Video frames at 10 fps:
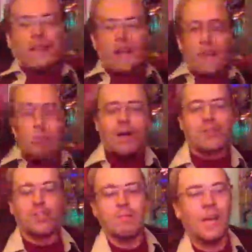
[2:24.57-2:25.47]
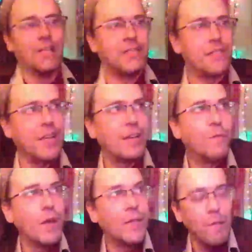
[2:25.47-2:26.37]
I'm washing
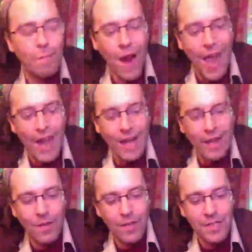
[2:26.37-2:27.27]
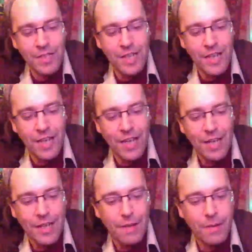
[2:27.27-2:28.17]
myself with a brag on a
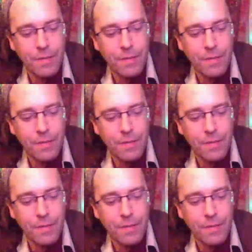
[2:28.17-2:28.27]
stick.